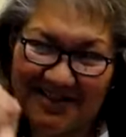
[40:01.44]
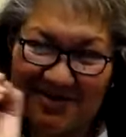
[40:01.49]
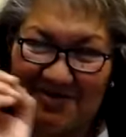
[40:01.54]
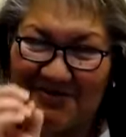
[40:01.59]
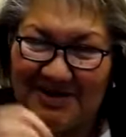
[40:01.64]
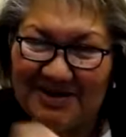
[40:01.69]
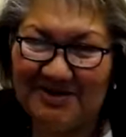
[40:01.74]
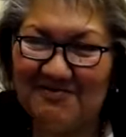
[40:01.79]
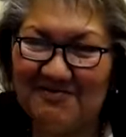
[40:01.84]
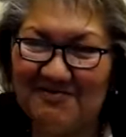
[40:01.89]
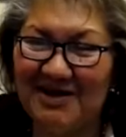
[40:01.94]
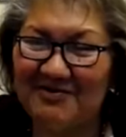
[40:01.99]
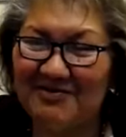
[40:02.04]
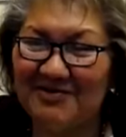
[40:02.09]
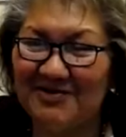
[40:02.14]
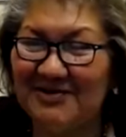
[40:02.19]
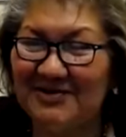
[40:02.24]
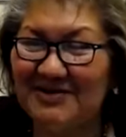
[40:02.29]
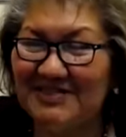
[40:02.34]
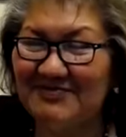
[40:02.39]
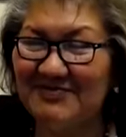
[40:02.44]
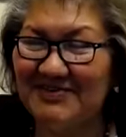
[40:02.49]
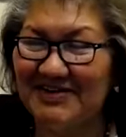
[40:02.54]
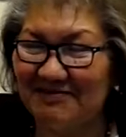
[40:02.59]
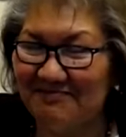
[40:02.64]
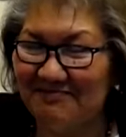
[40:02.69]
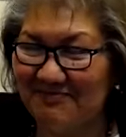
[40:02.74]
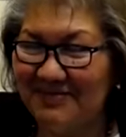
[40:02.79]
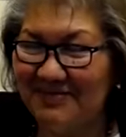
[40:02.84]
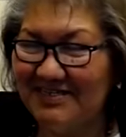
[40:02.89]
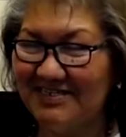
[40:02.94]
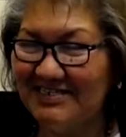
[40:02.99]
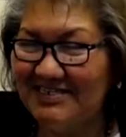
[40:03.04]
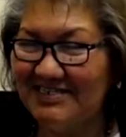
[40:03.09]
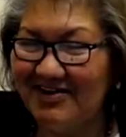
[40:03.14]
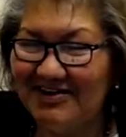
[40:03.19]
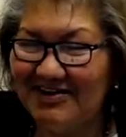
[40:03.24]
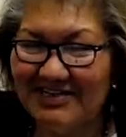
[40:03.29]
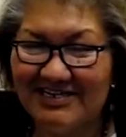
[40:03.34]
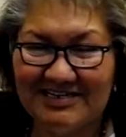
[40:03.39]
of a little bit of my world when i'm
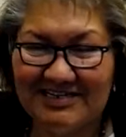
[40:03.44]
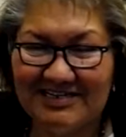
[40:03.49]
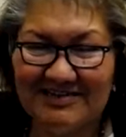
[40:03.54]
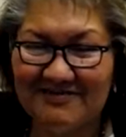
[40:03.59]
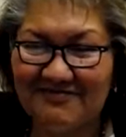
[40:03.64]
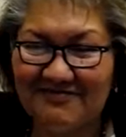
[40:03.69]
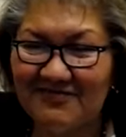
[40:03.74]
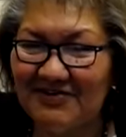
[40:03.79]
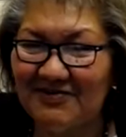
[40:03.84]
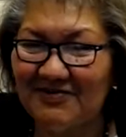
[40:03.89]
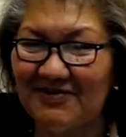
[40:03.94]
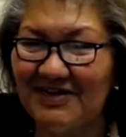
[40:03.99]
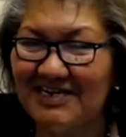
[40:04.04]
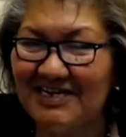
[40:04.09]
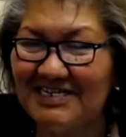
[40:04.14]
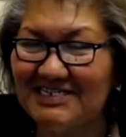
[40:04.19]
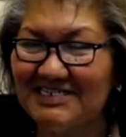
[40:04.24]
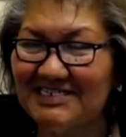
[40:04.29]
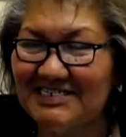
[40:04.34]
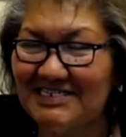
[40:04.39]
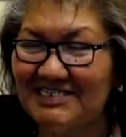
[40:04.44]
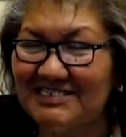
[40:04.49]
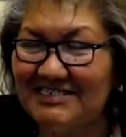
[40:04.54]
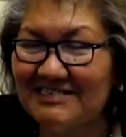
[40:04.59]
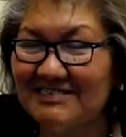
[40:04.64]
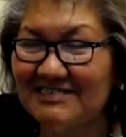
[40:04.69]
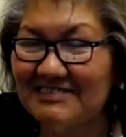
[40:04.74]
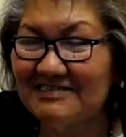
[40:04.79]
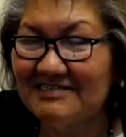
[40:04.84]
talking to federal agencies